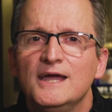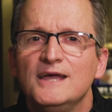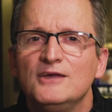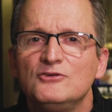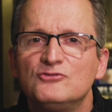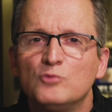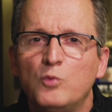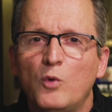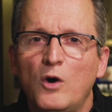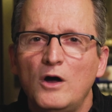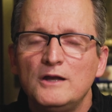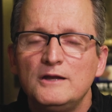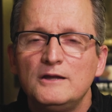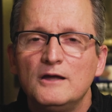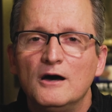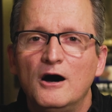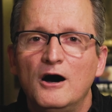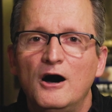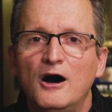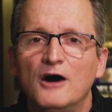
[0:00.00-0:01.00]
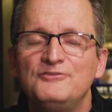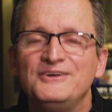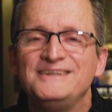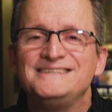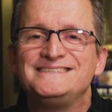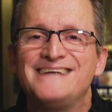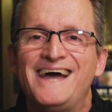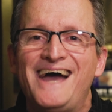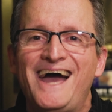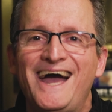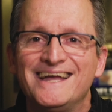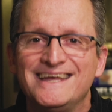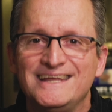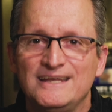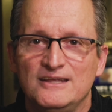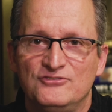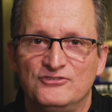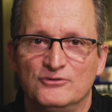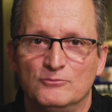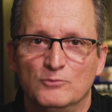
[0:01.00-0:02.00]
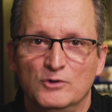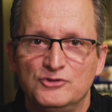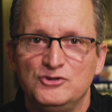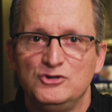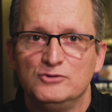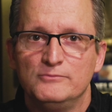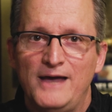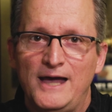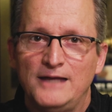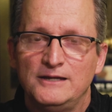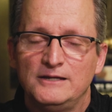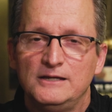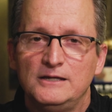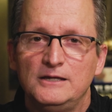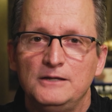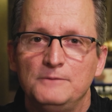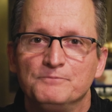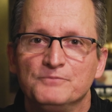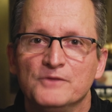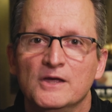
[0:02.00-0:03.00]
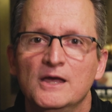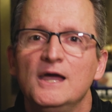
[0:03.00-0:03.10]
is one of antagonism with humanity.